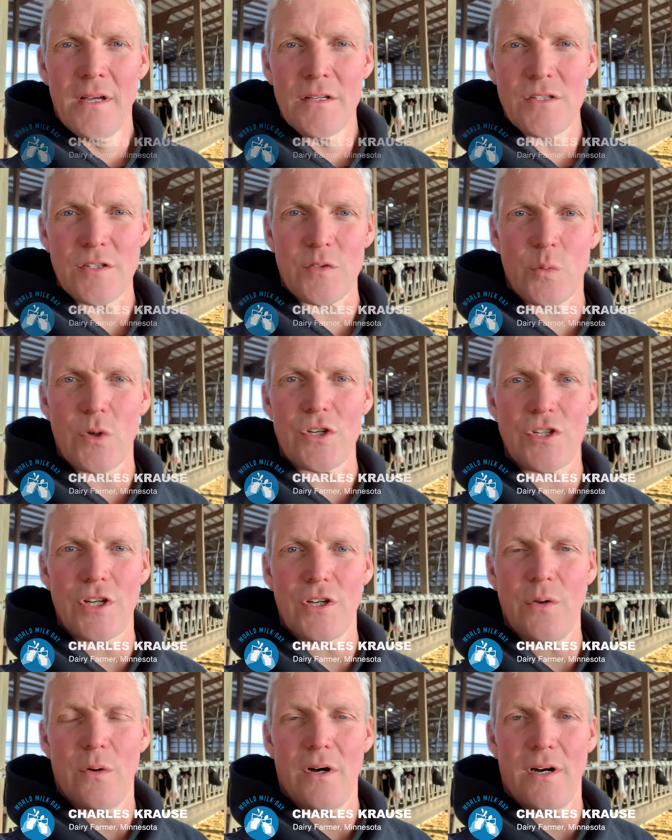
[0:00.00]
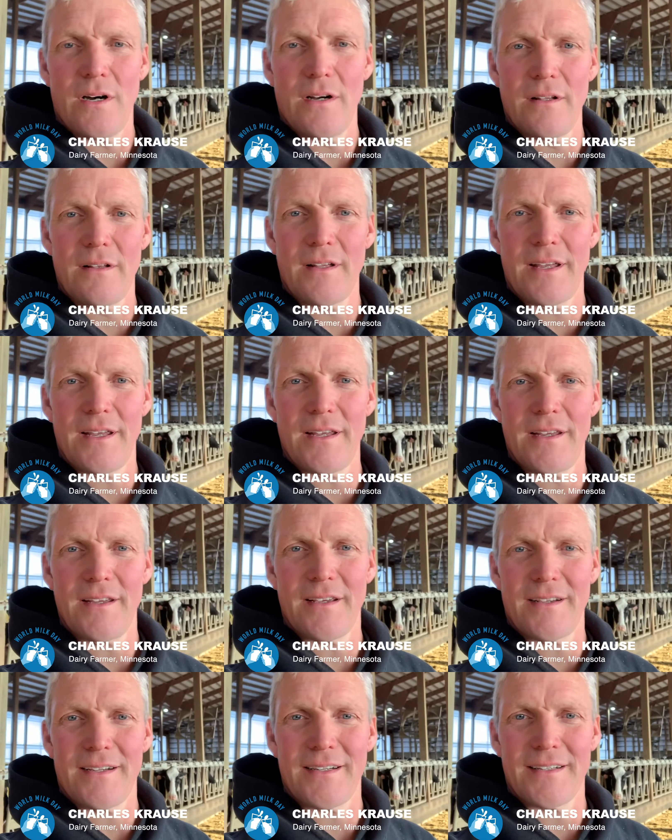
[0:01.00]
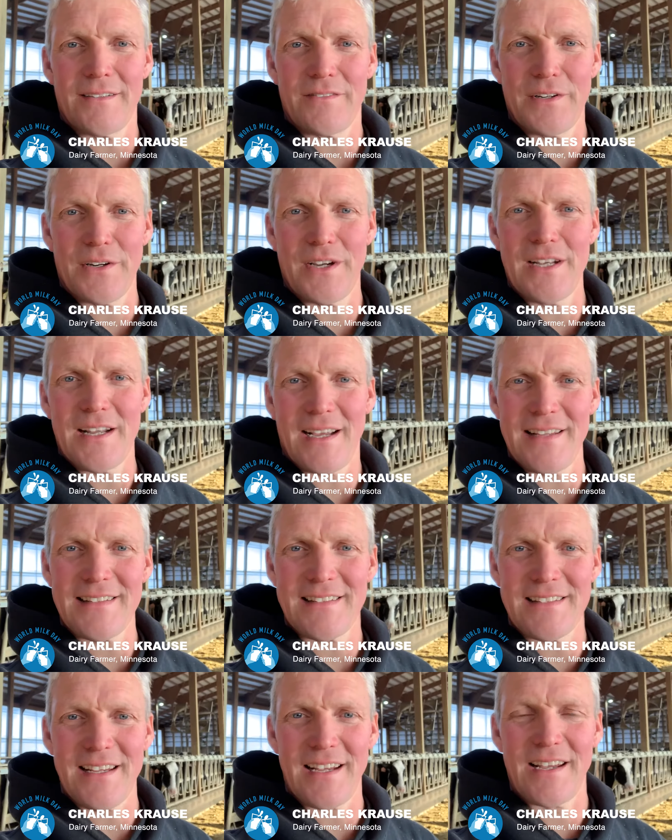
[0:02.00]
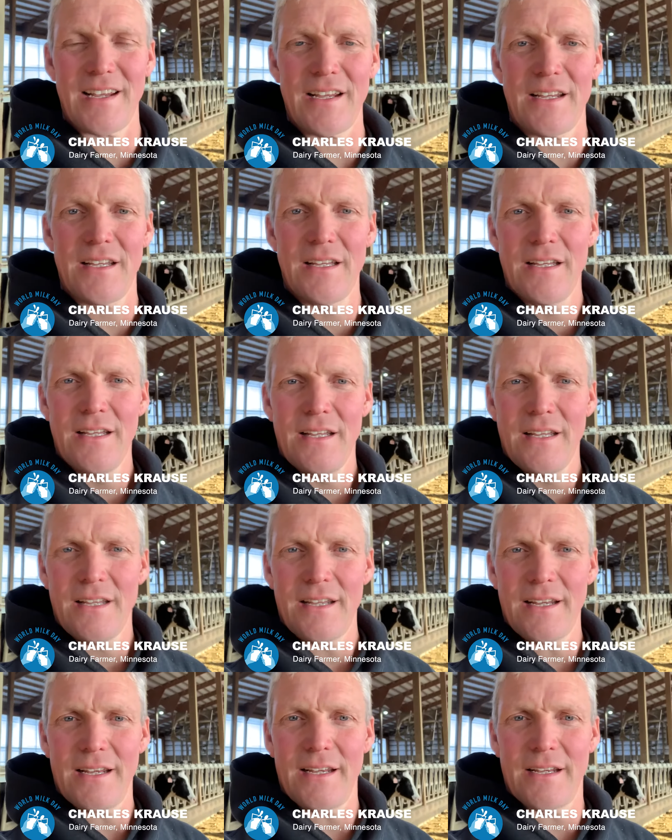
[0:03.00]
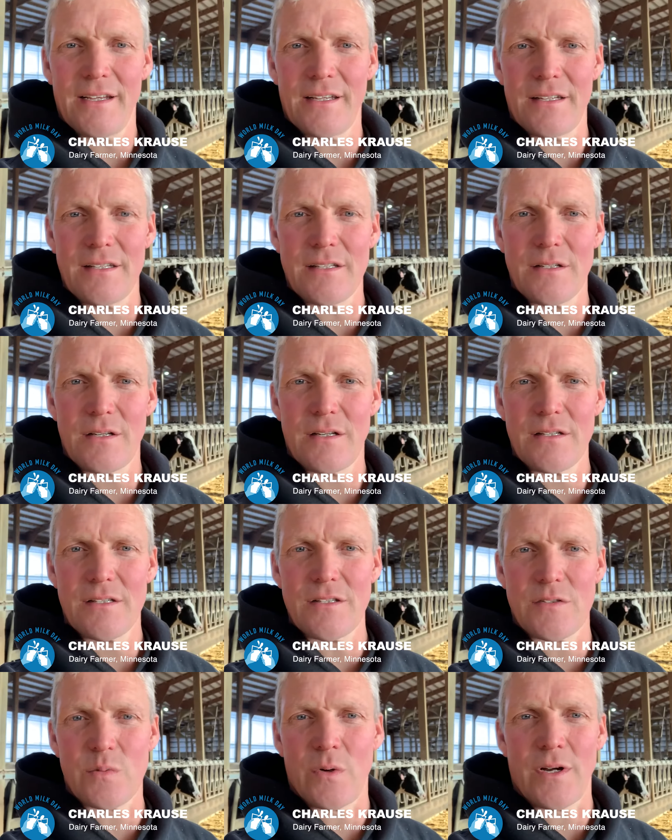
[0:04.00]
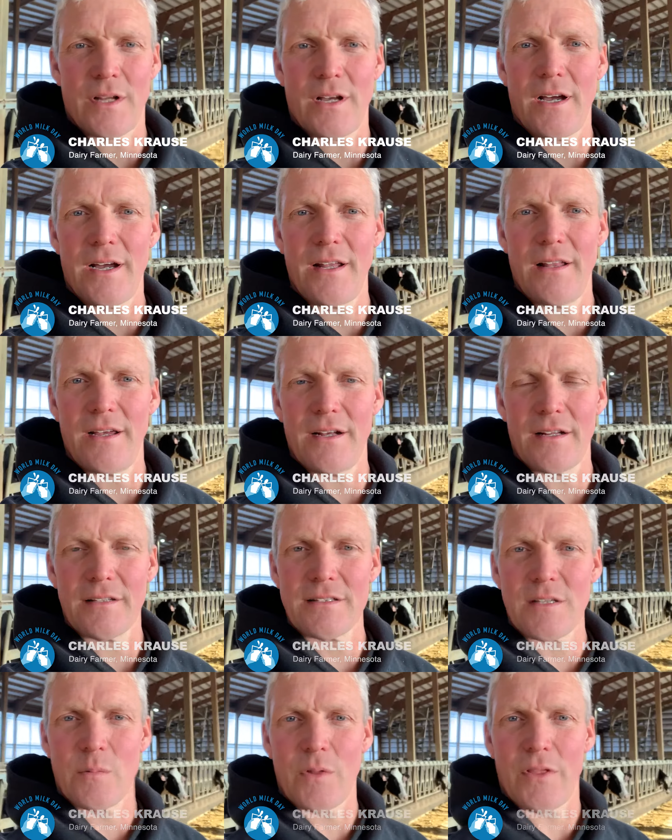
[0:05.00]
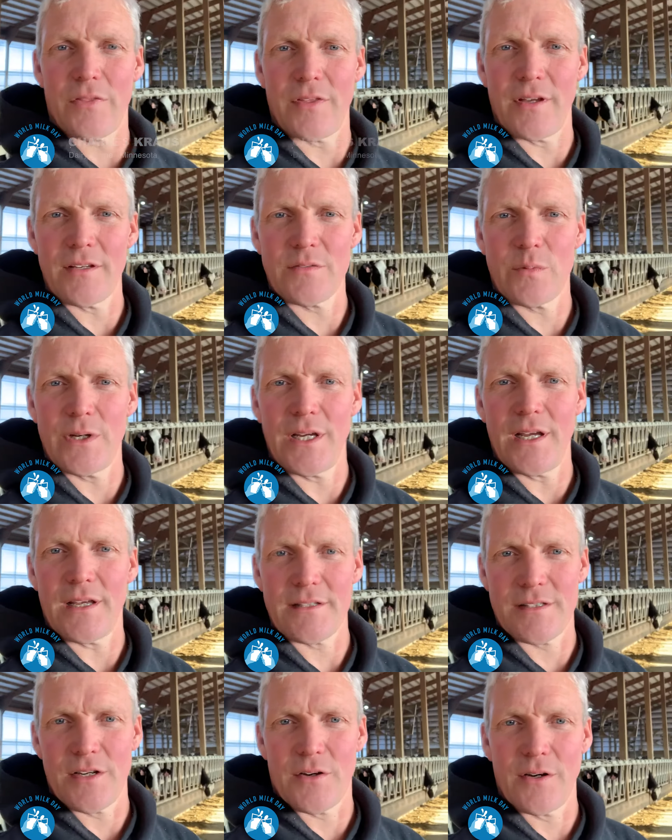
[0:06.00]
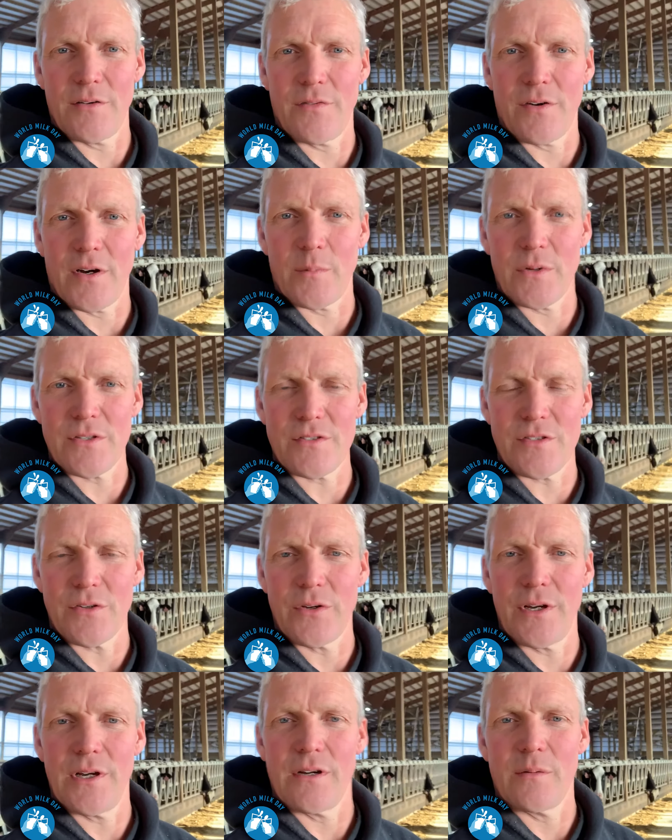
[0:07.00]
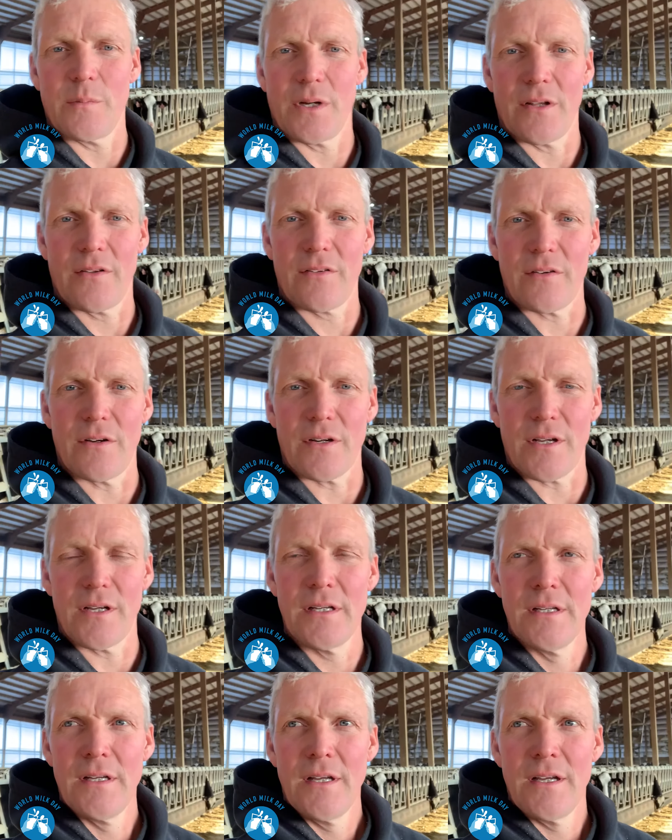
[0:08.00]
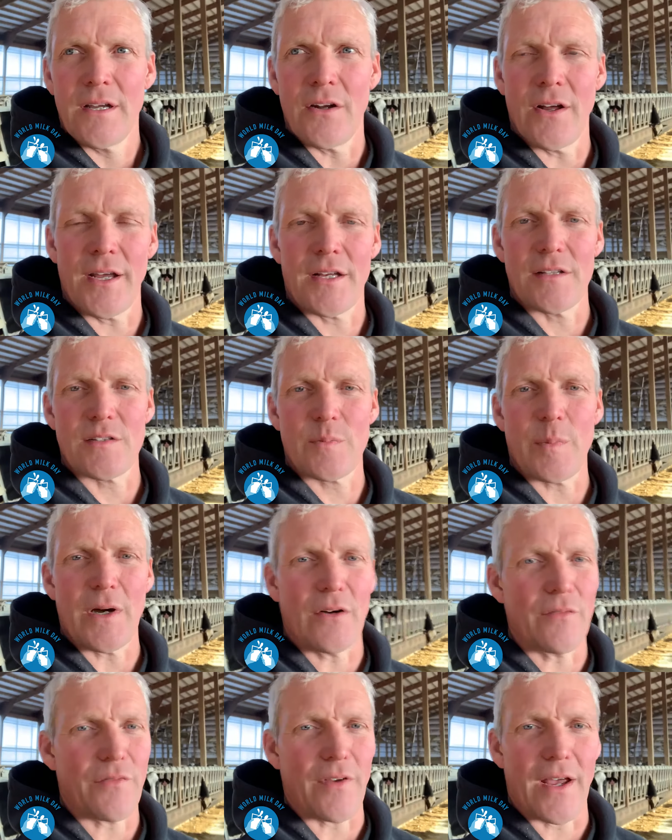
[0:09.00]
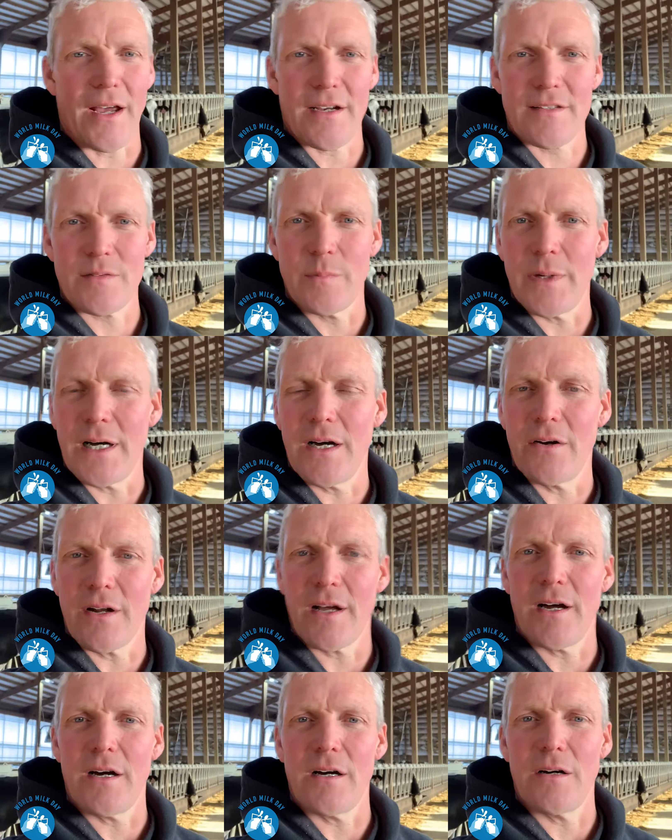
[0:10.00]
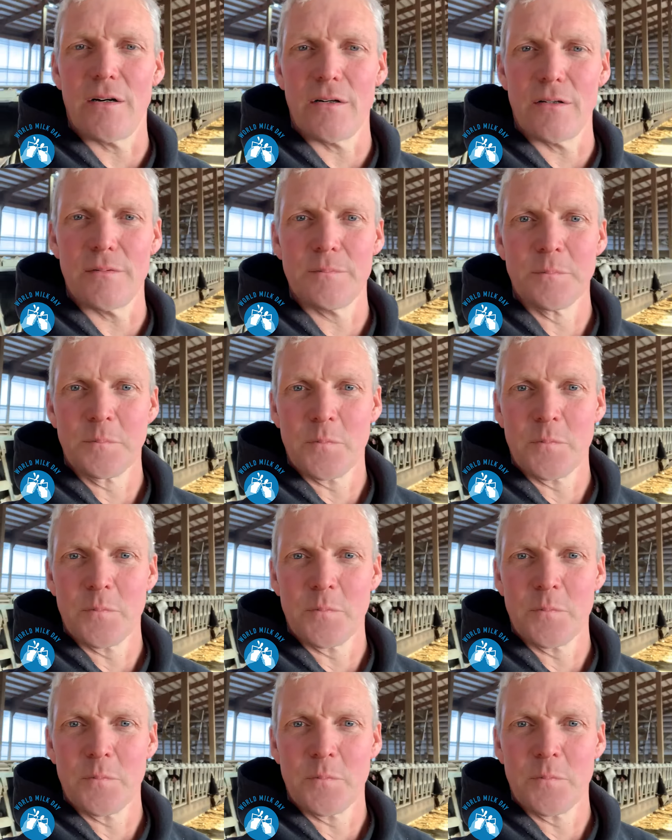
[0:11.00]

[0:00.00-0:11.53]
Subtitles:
just wishing you all a very nice day, and just want to highlight some of the things we as dairy farmers do here in Minnesota. You know, I could spout facts about how